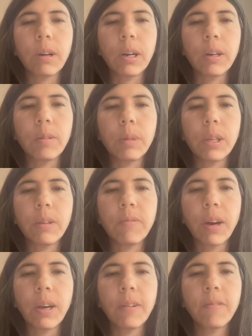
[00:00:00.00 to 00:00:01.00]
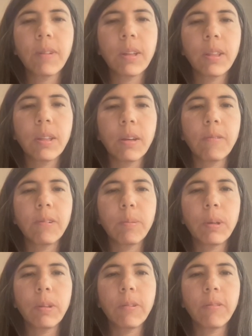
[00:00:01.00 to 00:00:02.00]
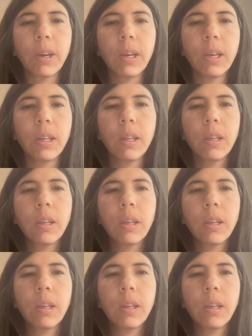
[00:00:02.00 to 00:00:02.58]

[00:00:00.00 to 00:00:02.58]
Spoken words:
e5. I think that would be great.